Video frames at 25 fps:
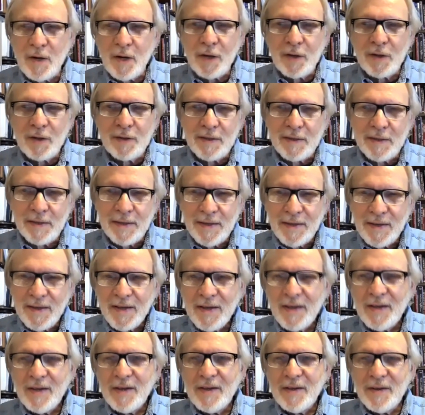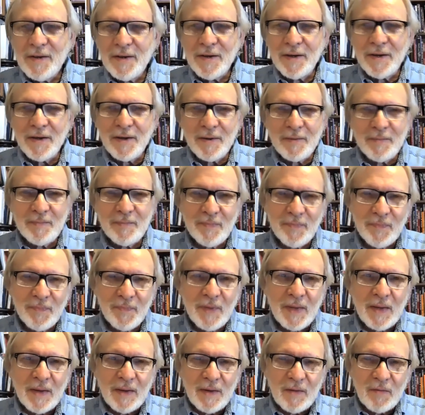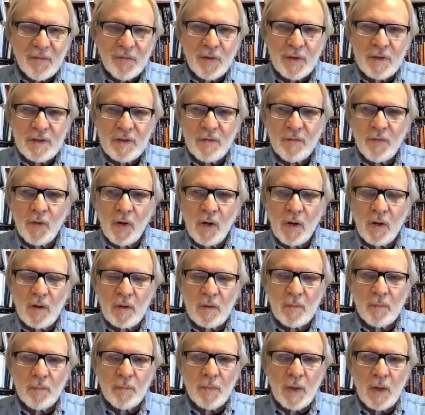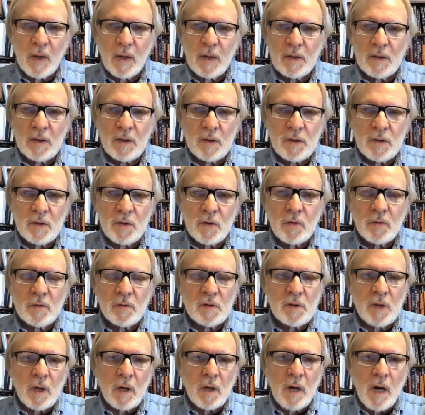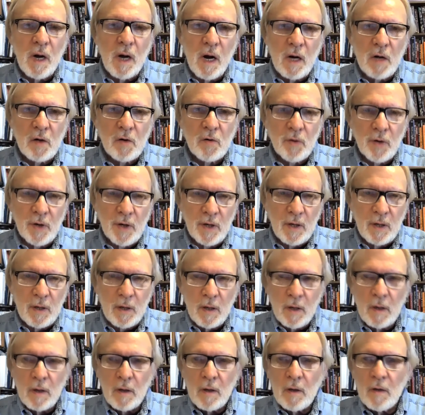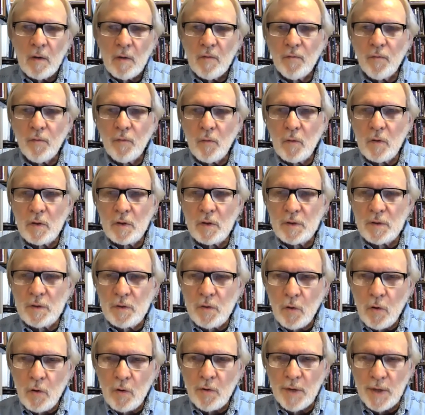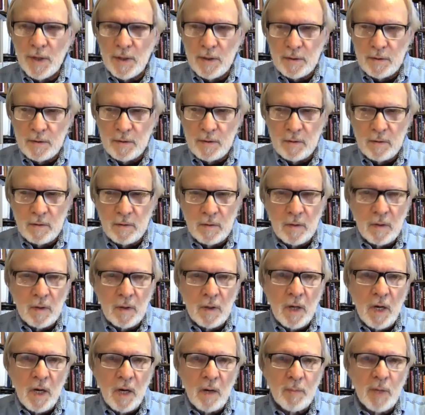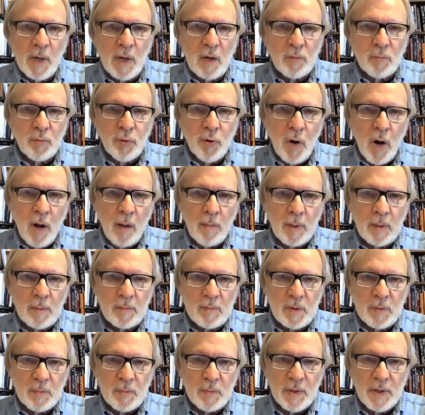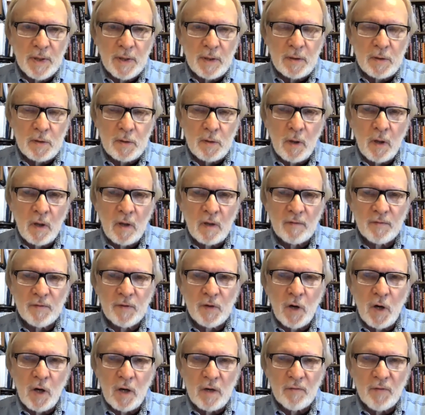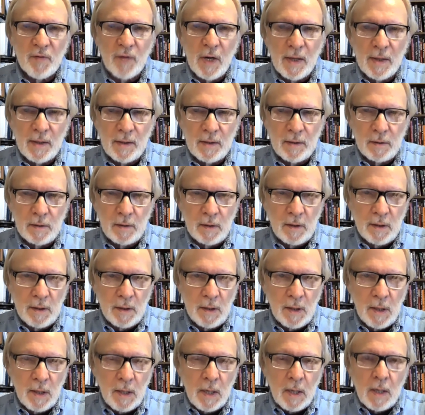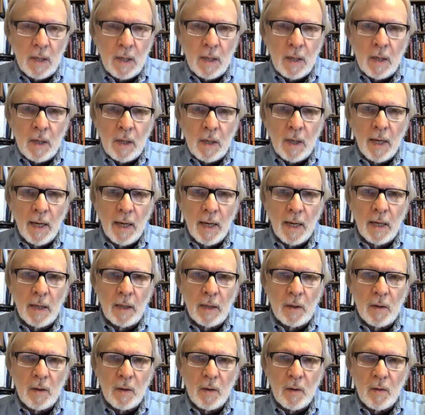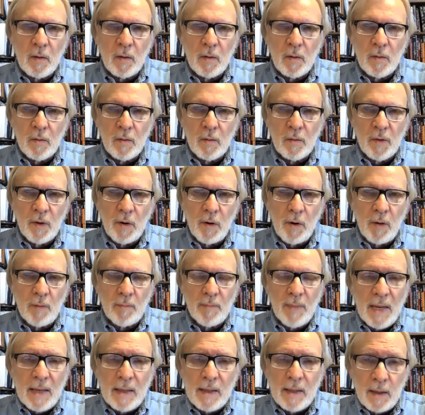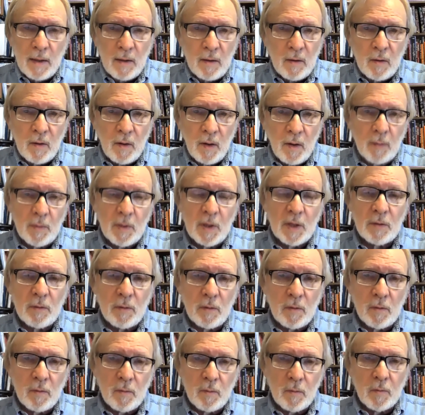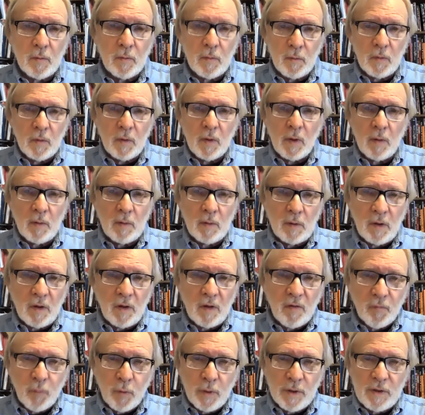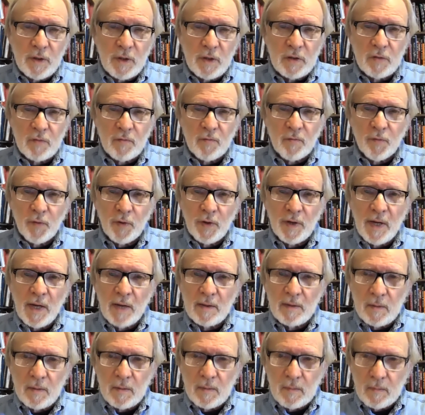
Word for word: ugly. Um, first of all, students are hungry for stories about problems being solved nonviolently. And there are many. I mean, if we just forget,